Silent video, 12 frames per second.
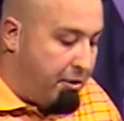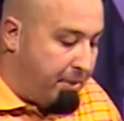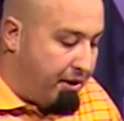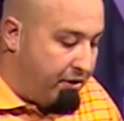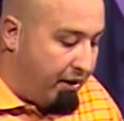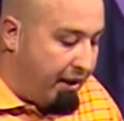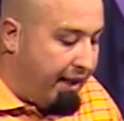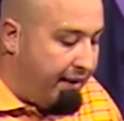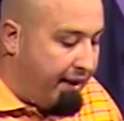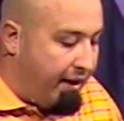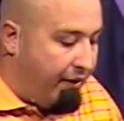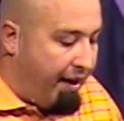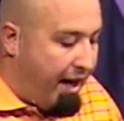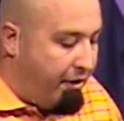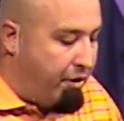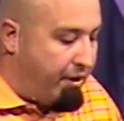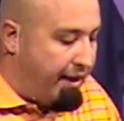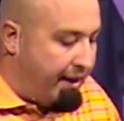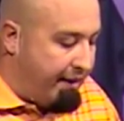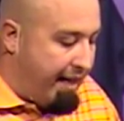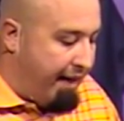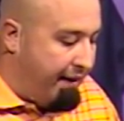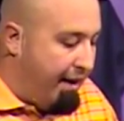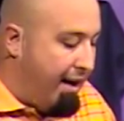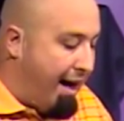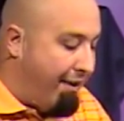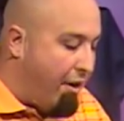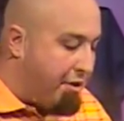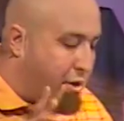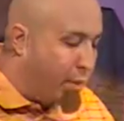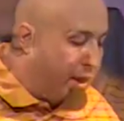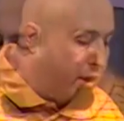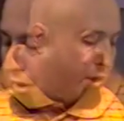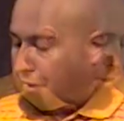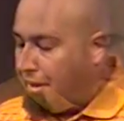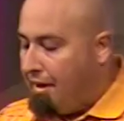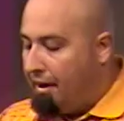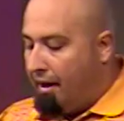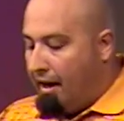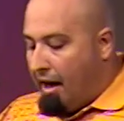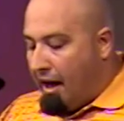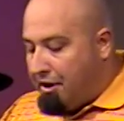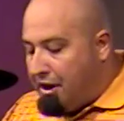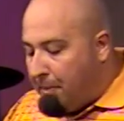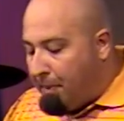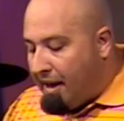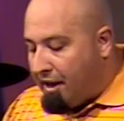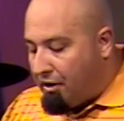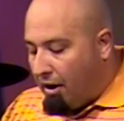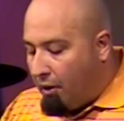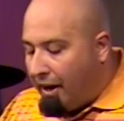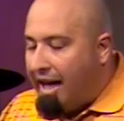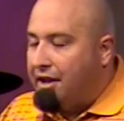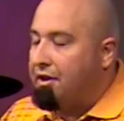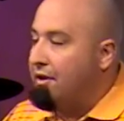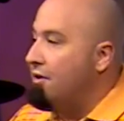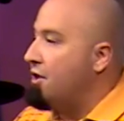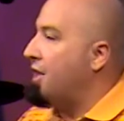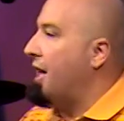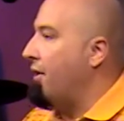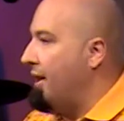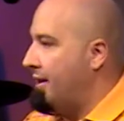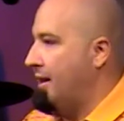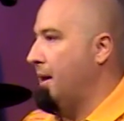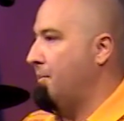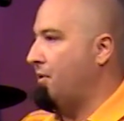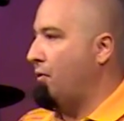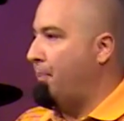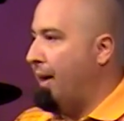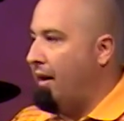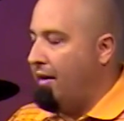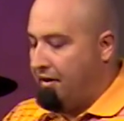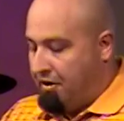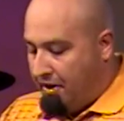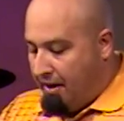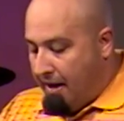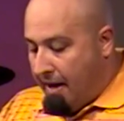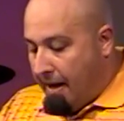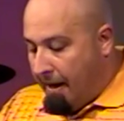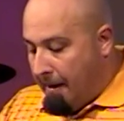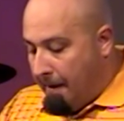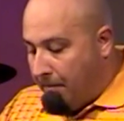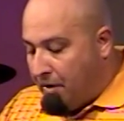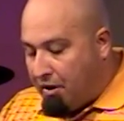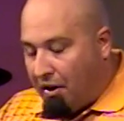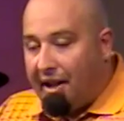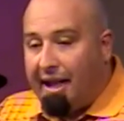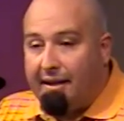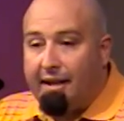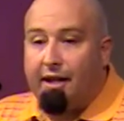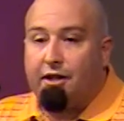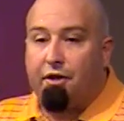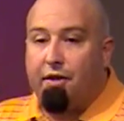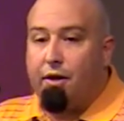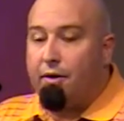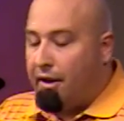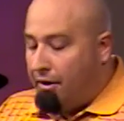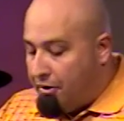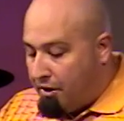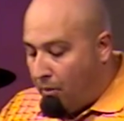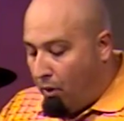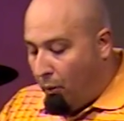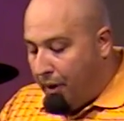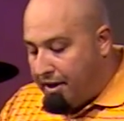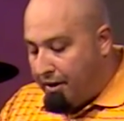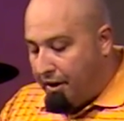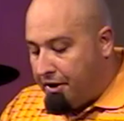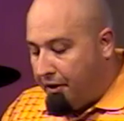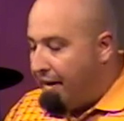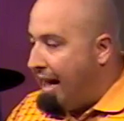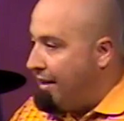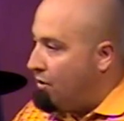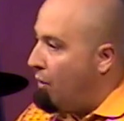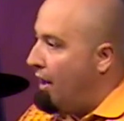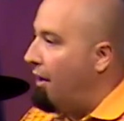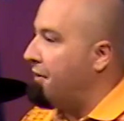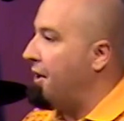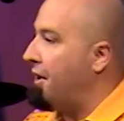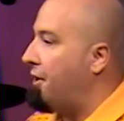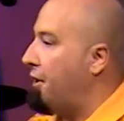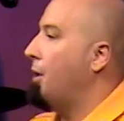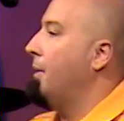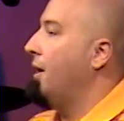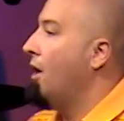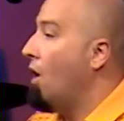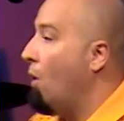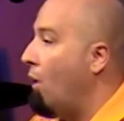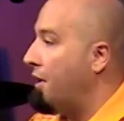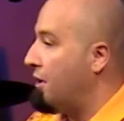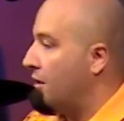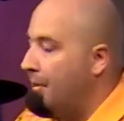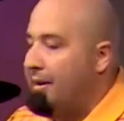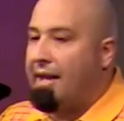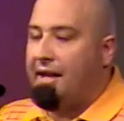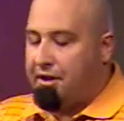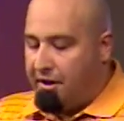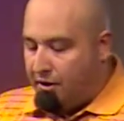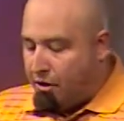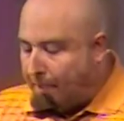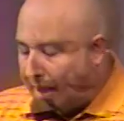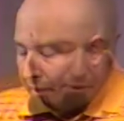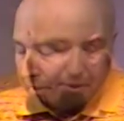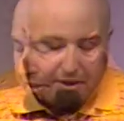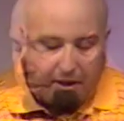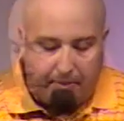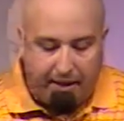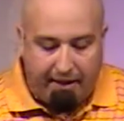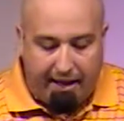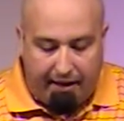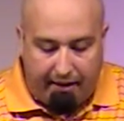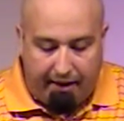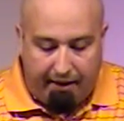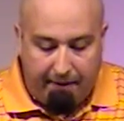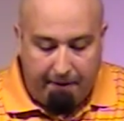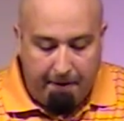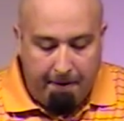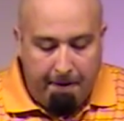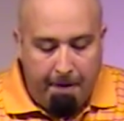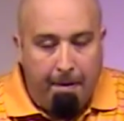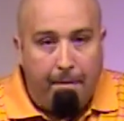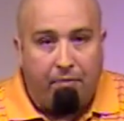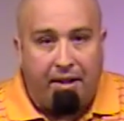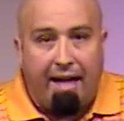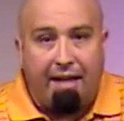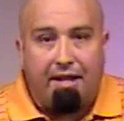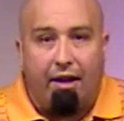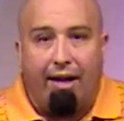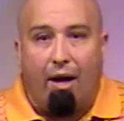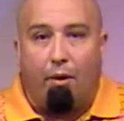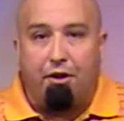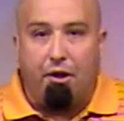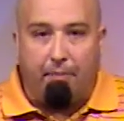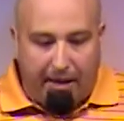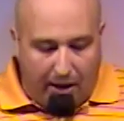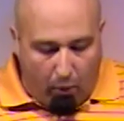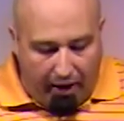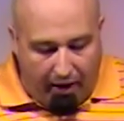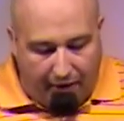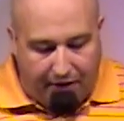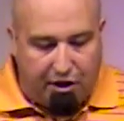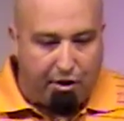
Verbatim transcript: but there's a link there on how you can get that. I've also included a, a GPS location sharing tips for parents. Um, there's a link there so that you can do some more research on that as well to determine what your limitation and your boundary is going to be in that area. The next area I want you to be aware of is